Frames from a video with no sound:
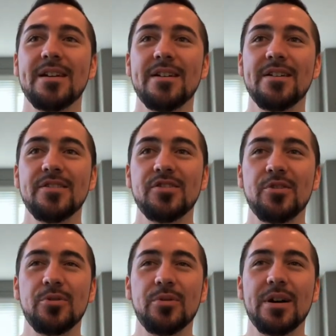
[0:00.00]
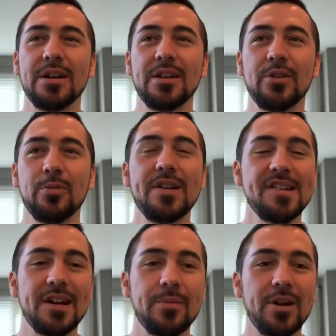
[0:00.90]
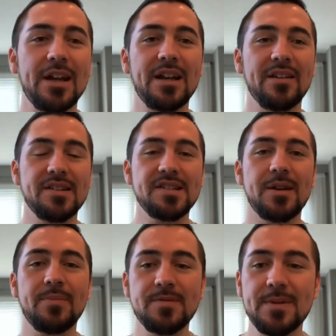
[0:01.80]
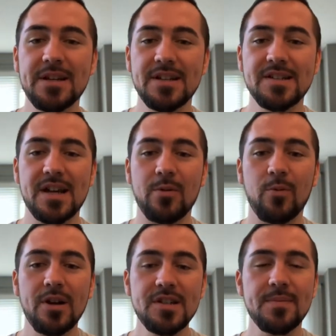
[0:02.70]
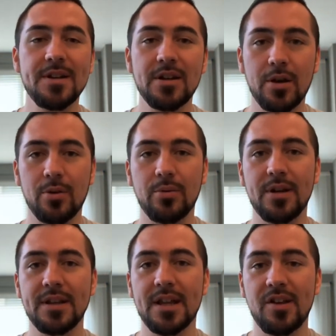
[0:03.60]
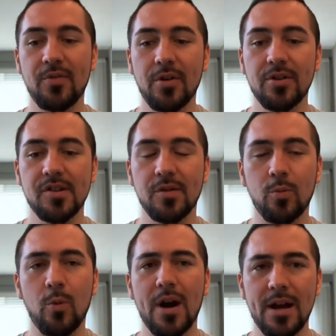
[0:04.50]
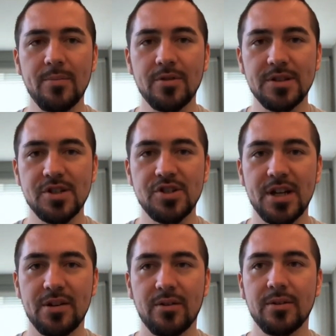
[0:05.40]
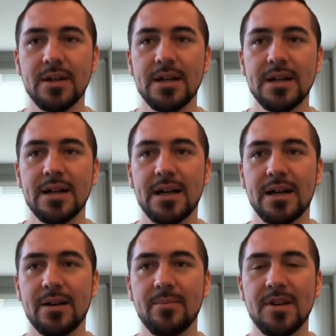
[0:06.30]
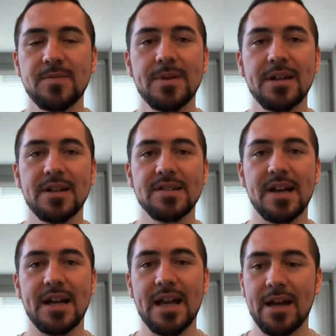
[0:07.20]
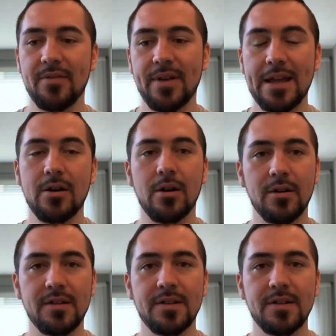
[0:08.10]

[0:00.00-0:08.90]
So the reason I bring any of this up is because I want it to be known that as far as why I'm doing this channel, it's because I have a heart